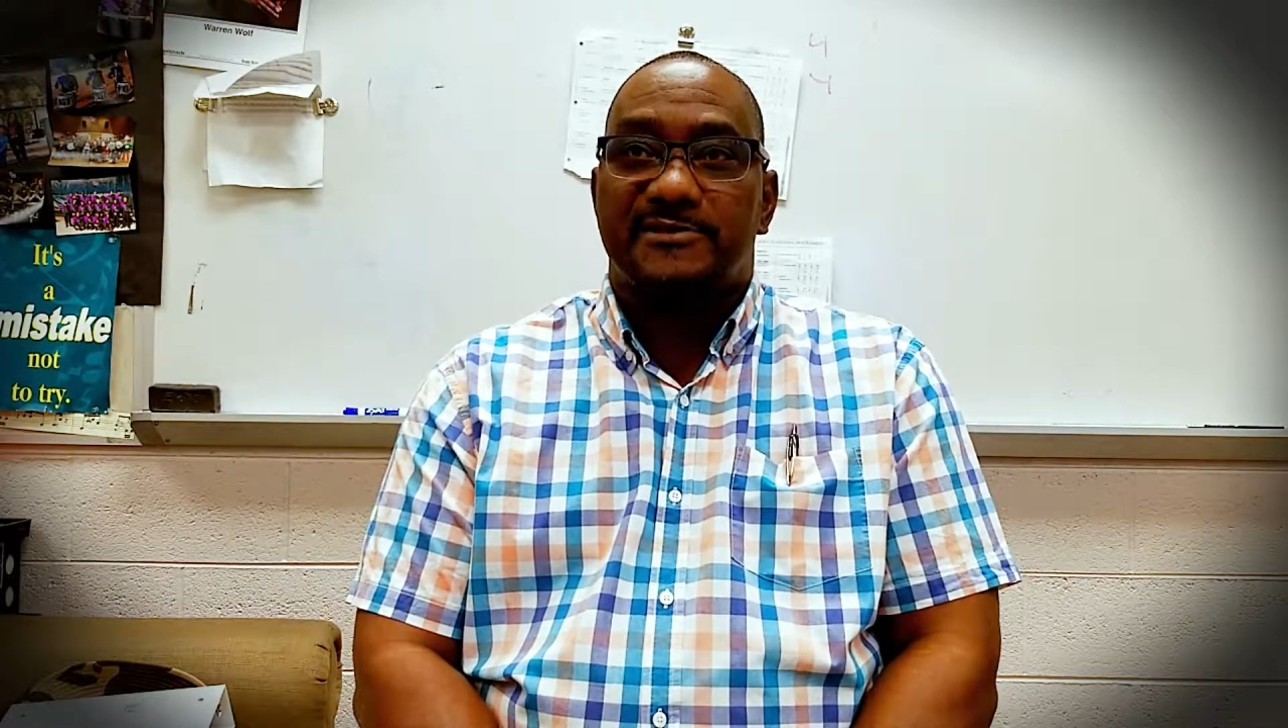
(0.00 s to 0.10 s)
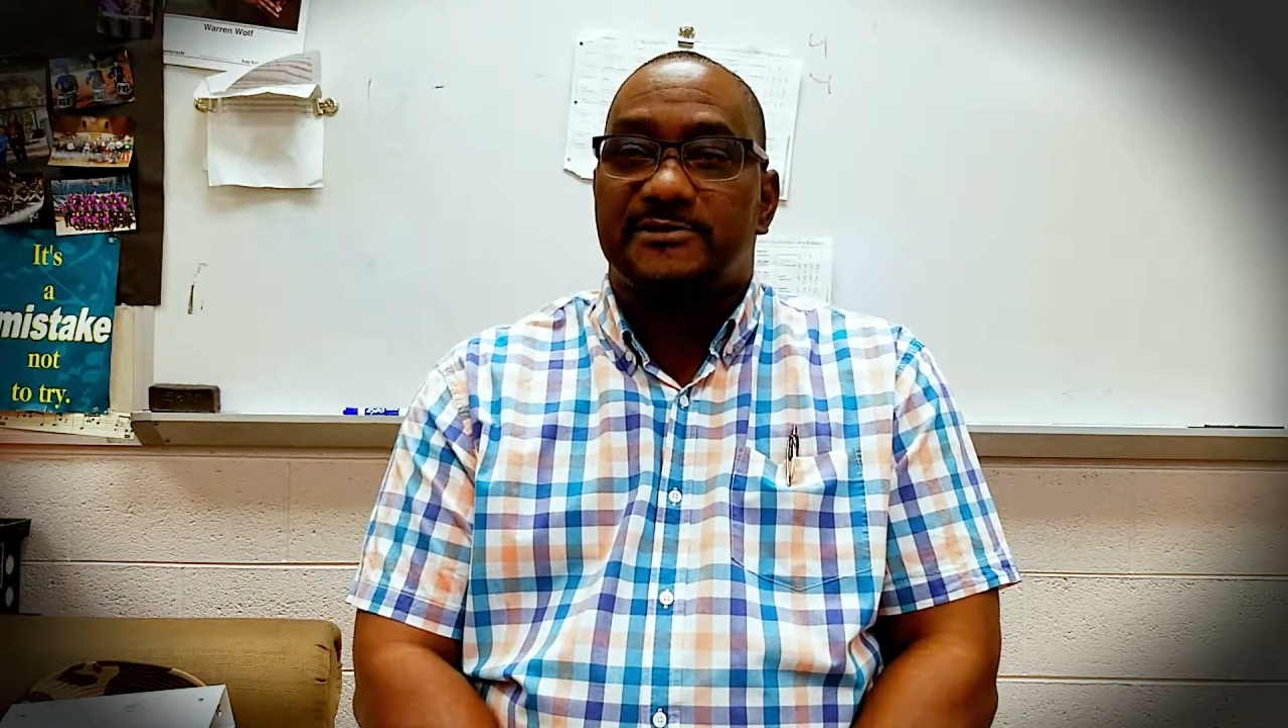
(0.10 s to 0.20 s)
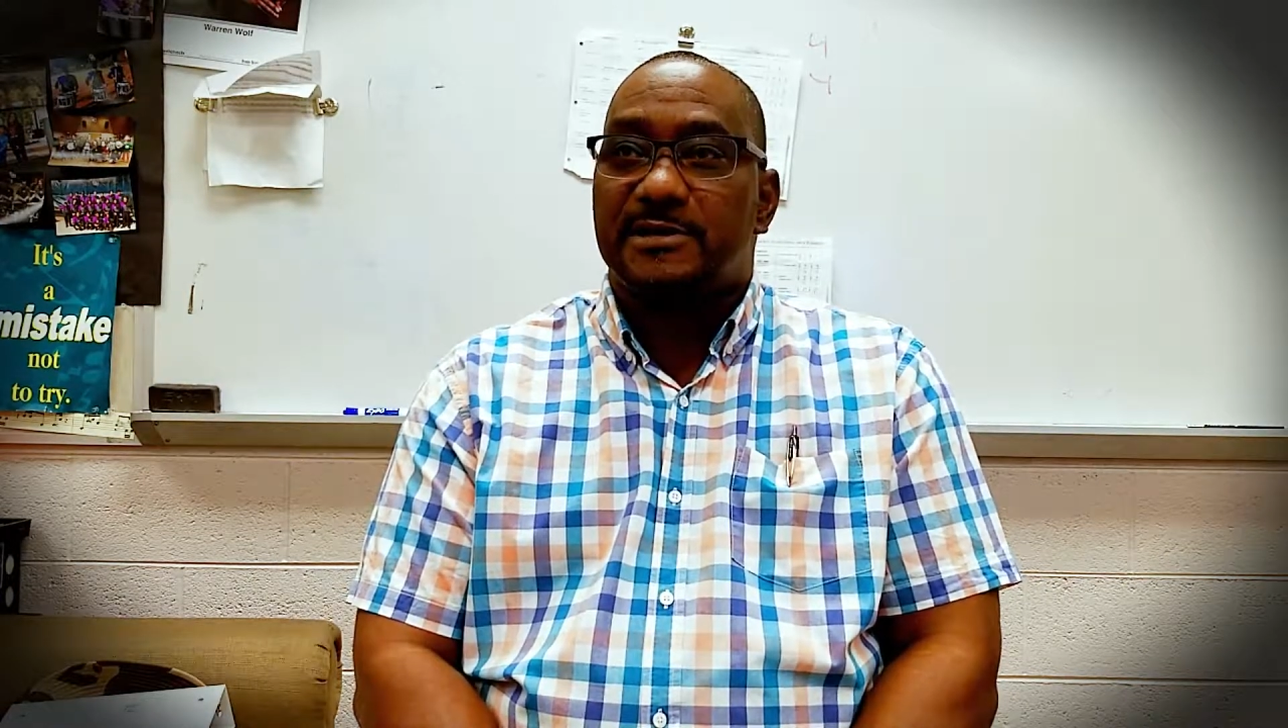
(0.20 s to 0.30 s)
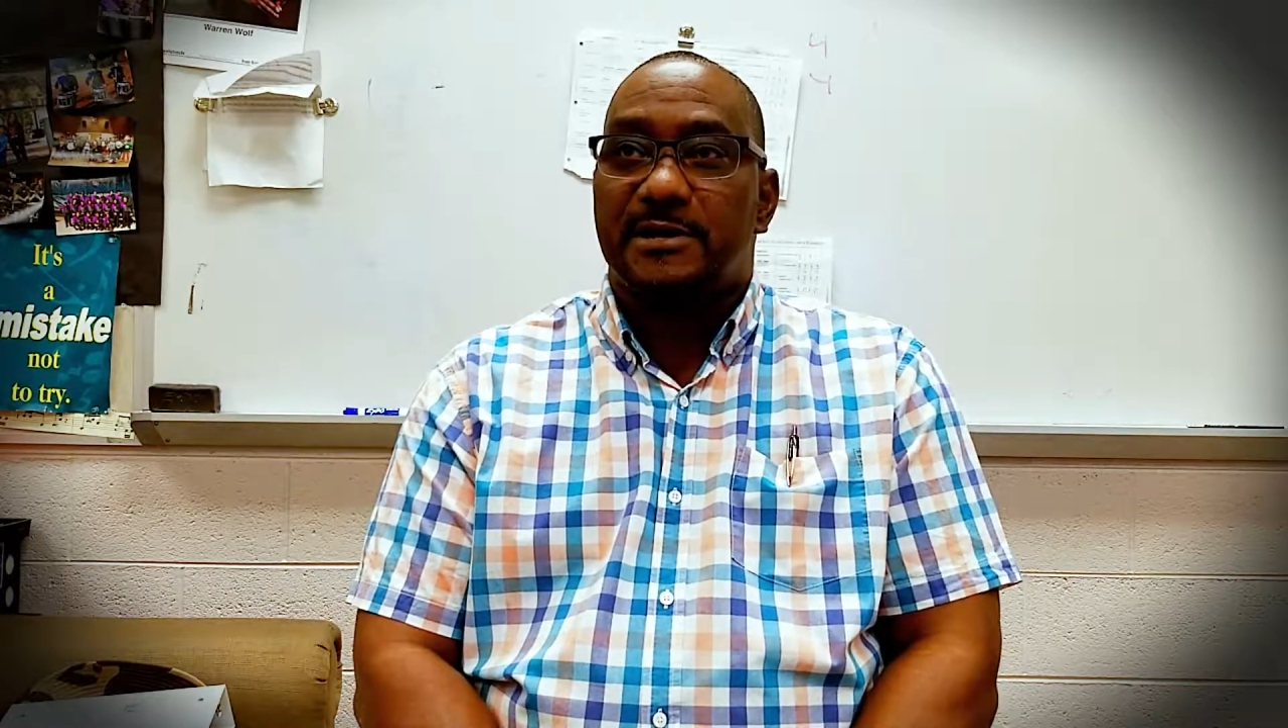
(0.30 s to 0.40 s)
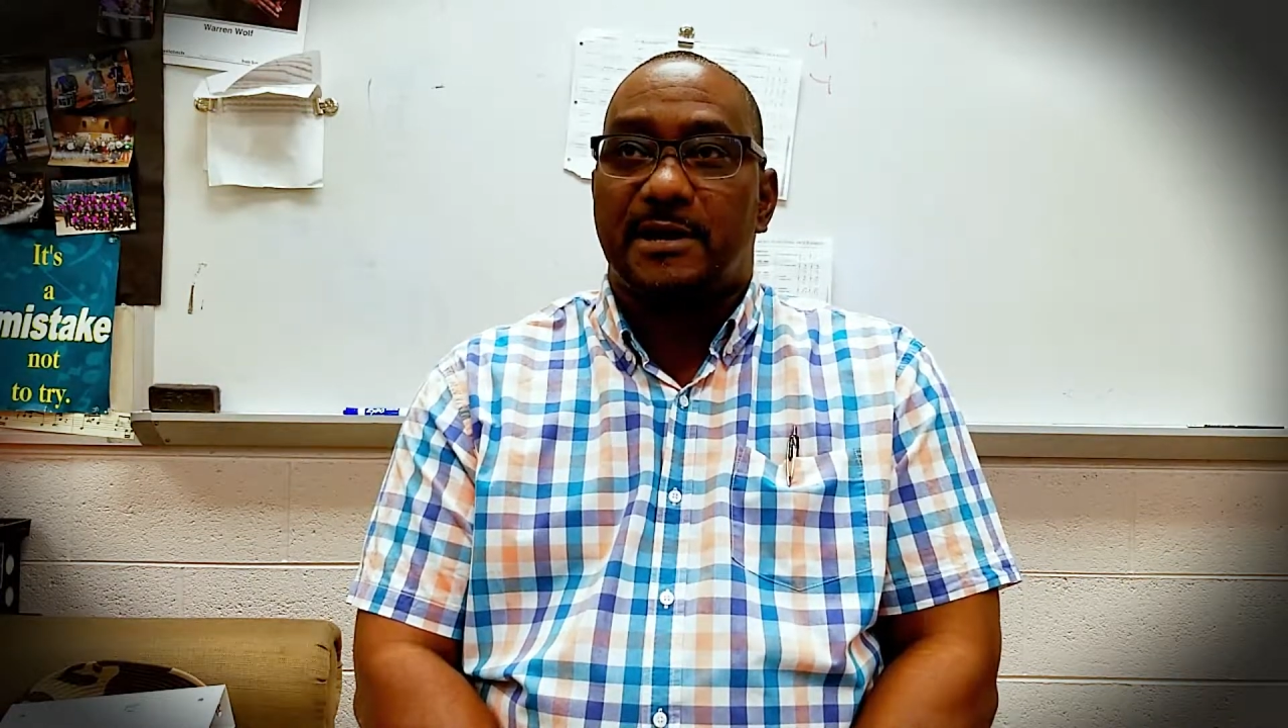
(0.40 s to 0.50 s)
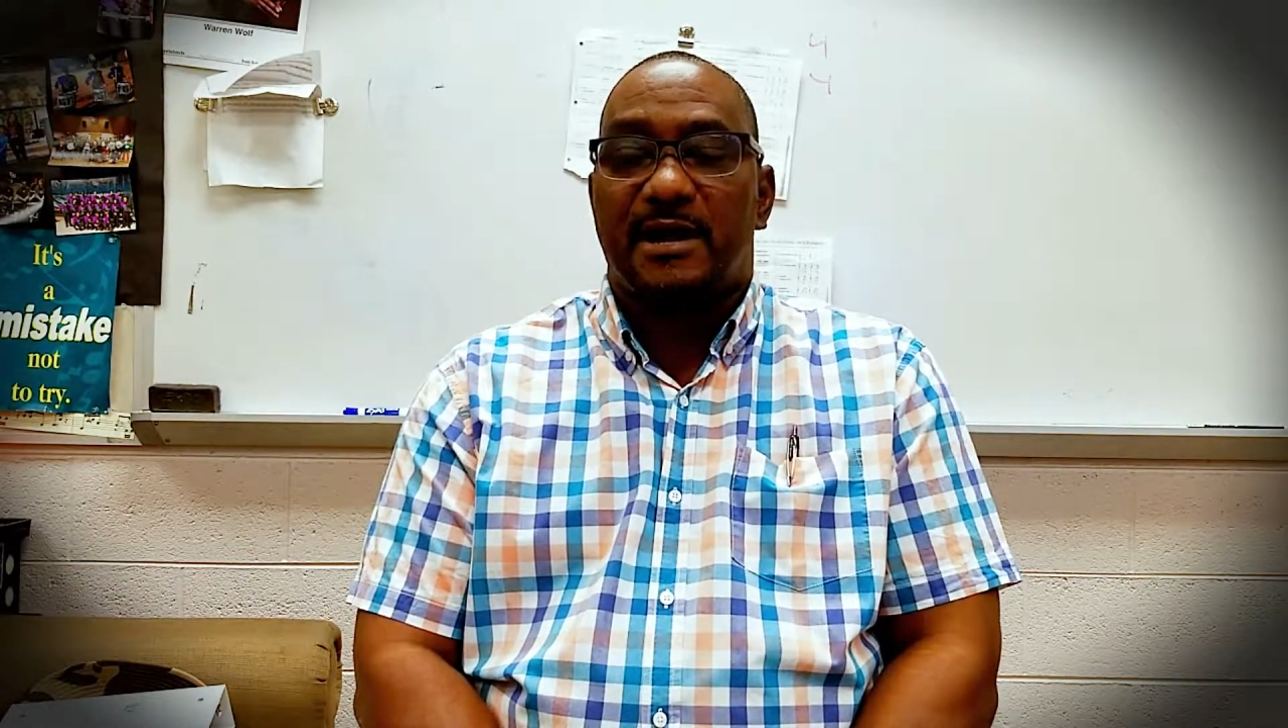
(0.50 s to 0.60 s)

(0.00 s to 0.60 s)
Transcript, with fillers: sick.